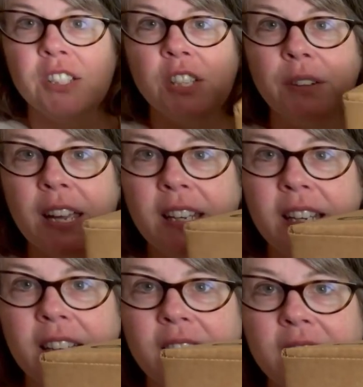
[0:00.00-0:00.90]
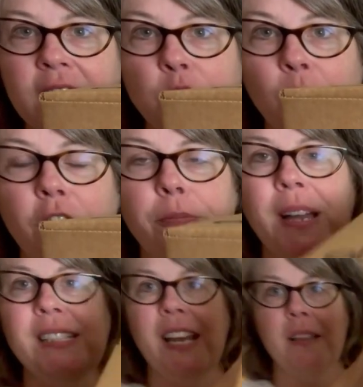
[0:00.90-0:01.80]
so it is a 12
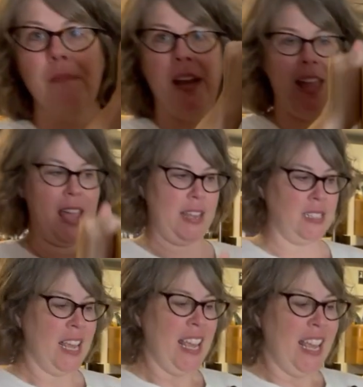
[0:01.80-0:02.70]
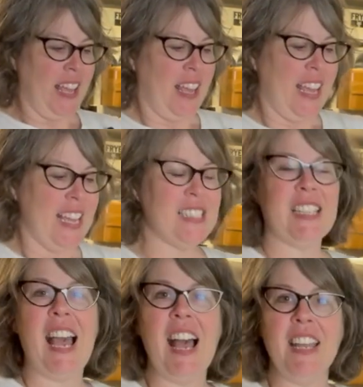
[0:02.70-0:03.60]
by 10 by 8 it's
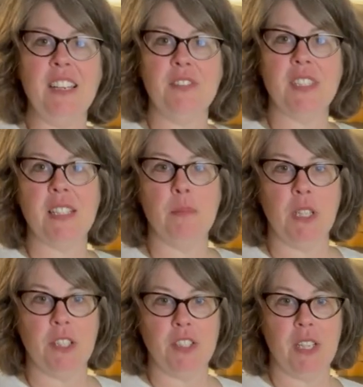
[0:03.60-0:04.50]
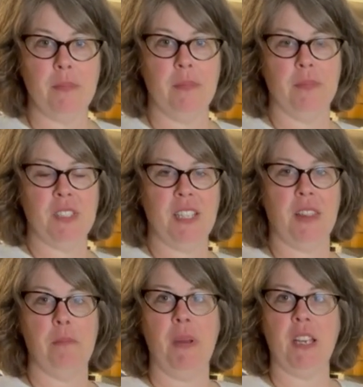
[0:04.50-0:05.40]
kind of similar to to
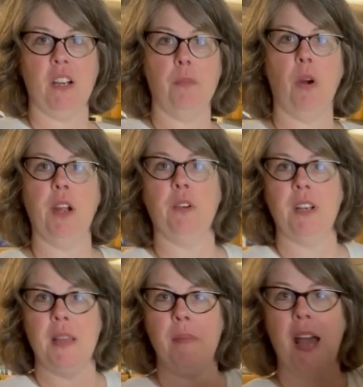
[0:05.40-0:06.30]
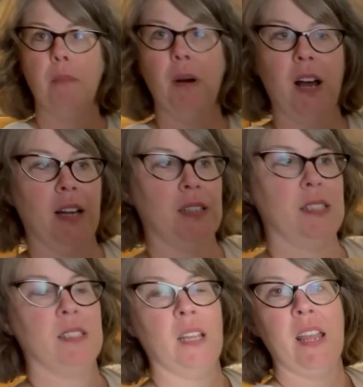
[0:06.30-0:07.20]
the bigger priority mailbox
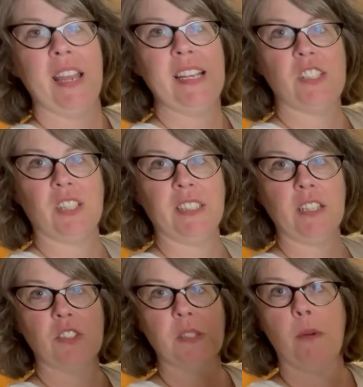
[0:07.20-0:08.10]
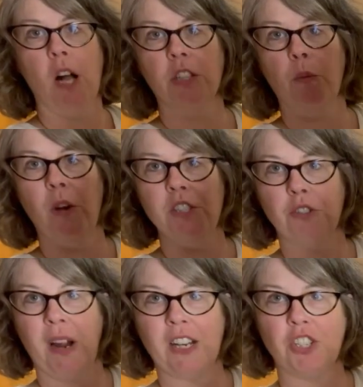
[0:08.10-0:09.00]
it's a little smaller in one
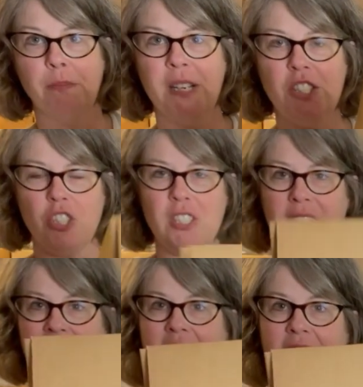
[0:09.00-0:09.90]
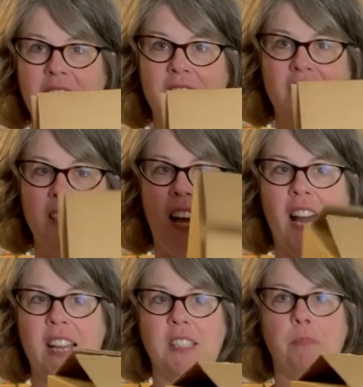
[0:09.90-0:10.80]
direction, but it's just a nice
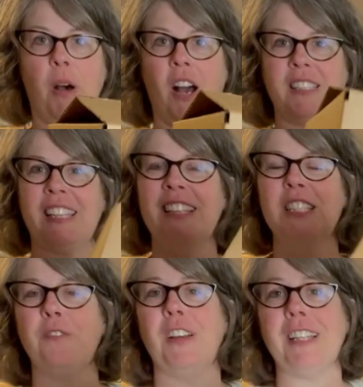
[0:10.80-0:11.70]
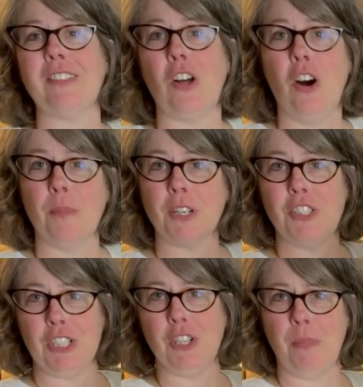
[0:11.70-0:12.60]
size box. Like these fit like the Hallmark
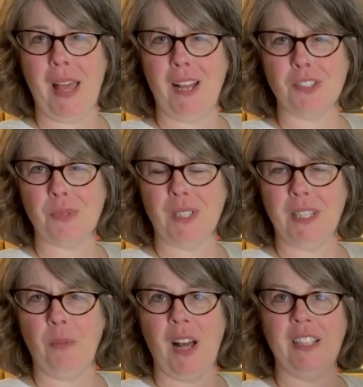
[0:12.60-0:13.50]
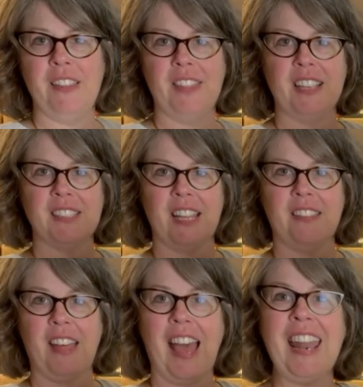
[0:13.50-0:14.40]
Jingle Pals really well and things
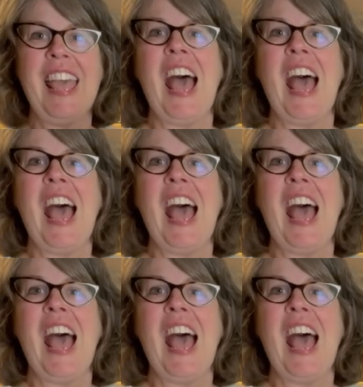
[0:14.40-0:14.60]
like that.